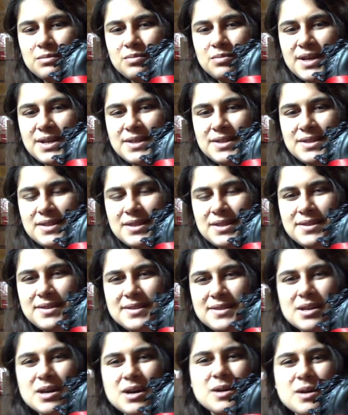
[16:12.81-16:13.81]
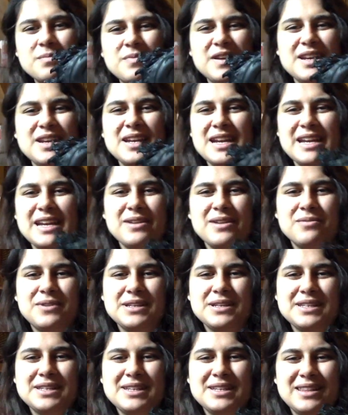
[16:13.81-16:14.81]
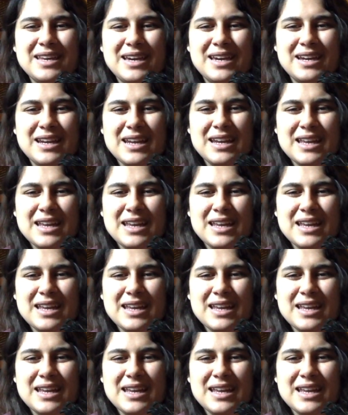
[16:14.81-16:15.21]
pressed the stop button. I didn't want to do that.